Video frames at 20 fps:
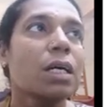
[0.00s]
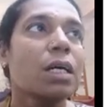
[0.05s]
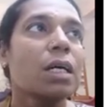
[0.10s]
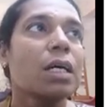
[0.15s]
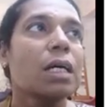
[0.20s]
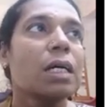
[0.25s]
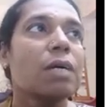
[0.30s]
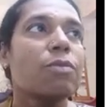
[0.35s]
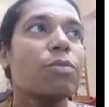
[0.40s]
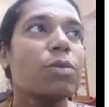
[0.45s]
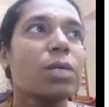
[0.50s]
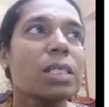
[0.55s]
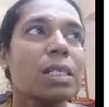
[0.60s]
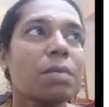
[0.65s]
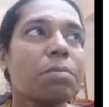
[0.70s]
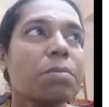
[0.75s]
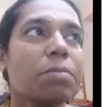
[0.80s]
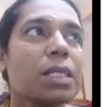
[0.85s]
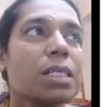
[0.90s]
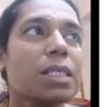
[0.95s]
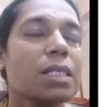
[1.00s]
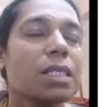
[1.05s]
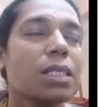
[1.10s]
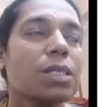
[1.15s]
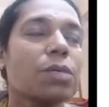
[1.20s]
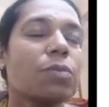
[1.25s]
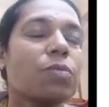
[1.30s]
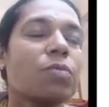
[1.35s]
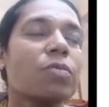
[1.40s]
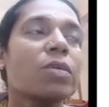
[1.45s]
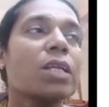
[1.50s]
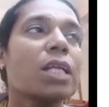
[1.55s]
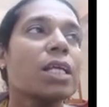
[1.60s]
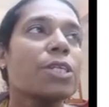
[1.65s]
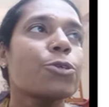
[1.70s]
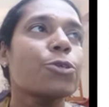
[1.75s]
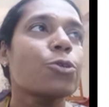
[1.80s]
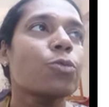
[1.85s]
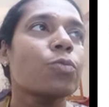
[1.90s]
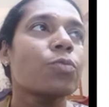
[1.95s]
for simplicity, we'll
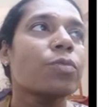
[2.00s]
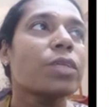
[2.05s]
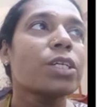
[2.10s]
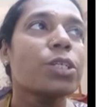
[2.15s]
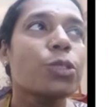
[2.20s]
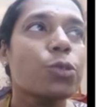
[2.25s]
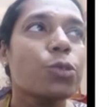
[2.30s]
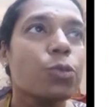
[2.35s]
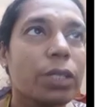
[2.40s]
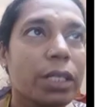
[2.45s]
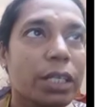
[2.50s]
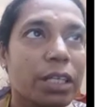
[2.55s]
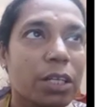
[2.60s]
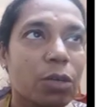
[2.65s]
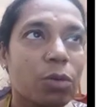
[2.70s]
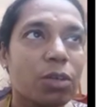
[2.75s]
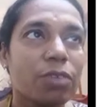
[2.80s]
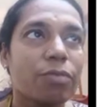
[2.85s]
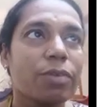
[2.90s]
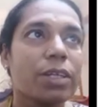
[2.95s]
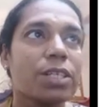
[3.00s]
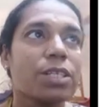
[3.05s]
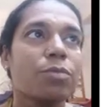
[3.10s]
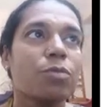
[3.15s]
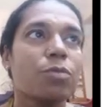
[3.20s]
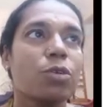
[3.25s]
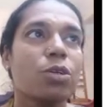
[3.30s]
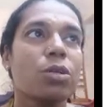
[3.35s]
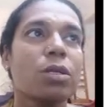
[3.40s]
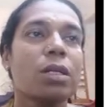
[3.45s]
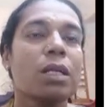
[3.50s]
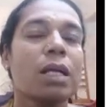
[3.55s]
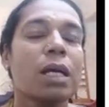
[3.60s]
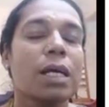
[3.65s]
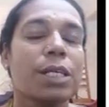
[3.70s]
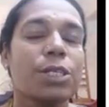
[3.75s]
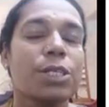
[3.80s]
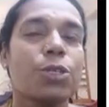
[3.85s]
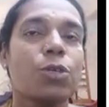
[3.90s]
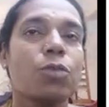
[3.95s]
assume the two-ray ground reflection model.
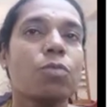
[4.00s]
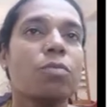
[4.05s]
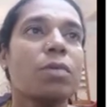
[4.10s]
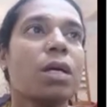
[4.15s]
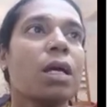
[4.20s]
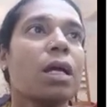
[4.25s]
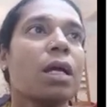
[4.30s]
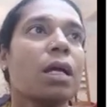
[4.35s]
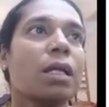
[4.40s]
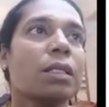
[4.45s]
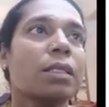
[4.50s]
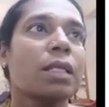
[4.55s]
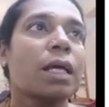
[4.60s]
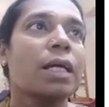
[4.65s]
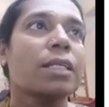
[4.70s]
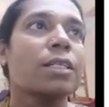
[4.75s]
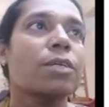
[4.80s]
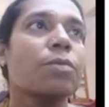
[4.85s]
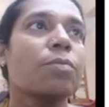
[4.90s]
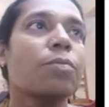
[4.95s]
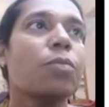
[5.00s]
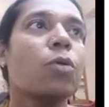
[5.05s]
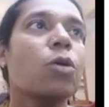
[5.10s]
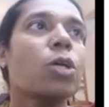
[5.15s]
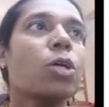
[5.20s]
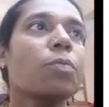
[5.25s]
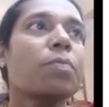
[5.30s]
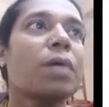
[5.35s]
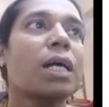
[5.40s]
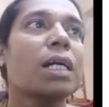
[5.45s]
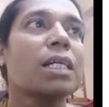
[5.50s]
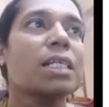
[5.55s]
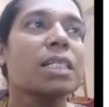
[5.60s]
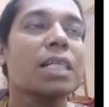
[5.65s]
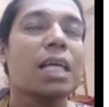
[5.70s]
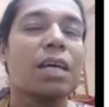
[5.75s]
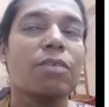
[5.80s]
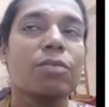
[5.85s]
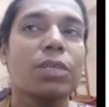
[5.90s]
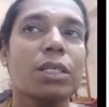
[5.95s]
Assume that both parts
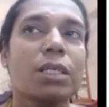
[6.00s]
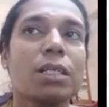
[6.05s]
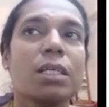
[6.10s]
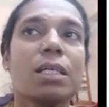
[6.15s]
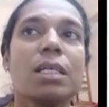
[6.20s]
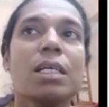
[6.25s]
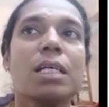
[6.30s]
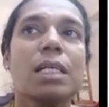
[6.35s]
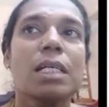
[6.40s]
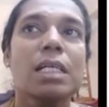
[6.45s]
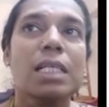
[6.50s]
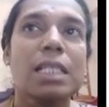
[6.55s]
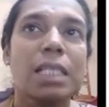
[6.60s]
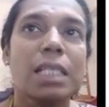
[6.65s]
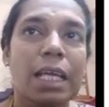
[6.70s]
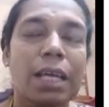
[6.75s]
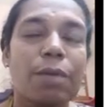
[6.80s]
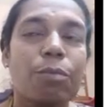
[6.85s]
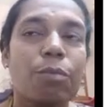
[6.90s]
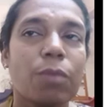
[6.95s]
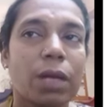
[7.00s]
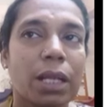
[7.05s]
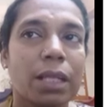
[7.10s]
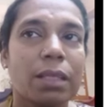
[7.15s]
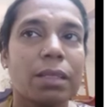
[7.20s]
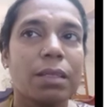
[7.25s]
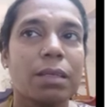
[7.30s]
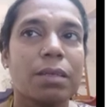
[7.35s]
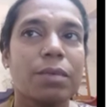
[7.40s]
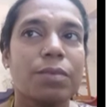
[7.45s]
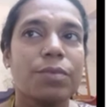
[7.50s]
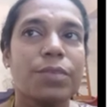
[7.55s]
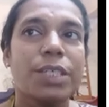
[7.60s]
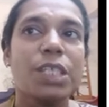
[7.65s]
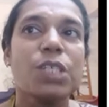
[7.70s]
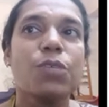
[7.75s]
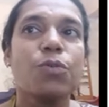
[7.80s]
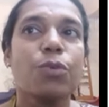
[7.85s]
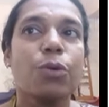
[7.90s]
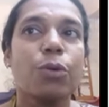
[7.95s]
have the same length
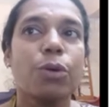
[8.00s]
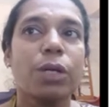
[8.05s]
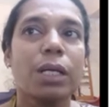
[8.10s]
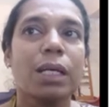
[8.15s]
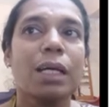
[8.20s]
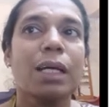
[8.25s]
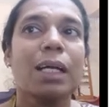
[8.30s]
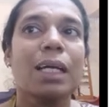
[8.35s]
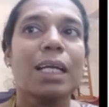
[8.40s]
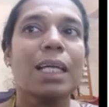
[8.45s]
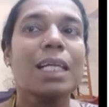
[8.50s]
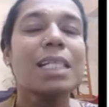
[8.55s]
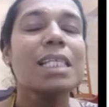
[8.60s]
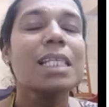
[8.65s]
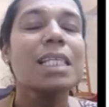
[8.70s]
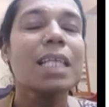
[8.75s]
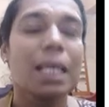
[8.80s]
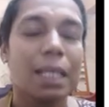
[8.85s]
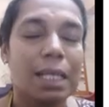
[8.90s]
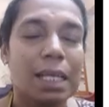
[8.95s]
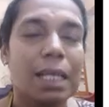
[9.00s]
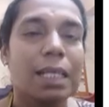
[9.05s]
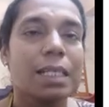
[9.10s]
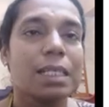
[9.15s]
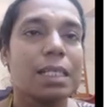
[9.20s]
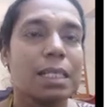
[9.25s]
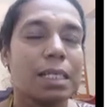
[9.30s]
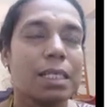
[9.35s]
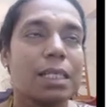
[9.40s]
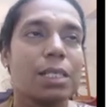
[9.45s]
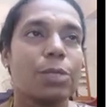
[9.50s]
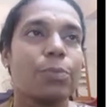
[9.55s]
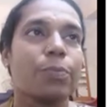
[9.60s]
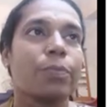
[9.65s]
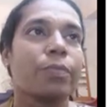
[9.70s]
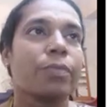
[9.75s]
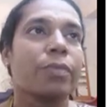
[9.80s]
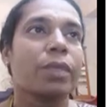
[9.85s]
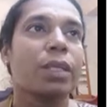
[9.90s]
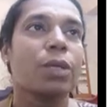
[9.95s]
just for easy analysis.
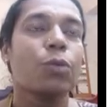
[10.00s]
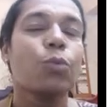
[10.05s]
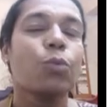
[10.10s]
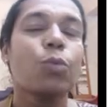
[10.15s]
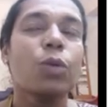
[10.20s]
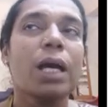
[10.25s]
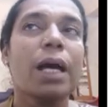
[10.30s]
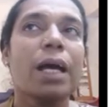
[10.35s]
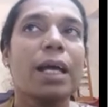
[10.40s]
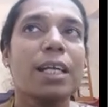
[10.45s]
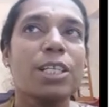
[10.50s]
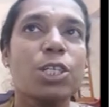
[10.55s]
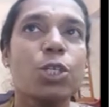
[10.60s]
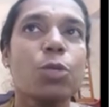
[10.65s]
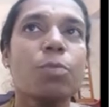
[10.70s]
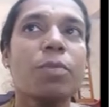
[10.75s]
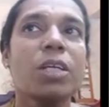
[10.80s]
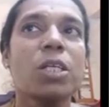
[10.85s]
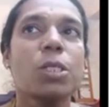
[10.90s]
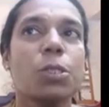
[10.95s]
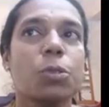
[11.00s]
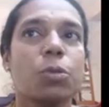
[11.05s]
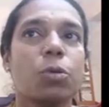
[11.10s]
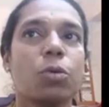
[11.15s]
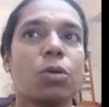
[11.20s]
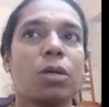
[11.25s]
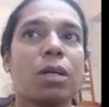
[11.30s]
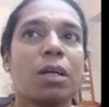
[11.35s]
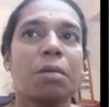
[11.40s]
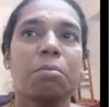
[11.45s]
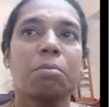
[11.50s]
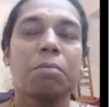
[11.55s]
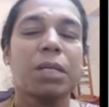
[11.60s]
We are assuming so, but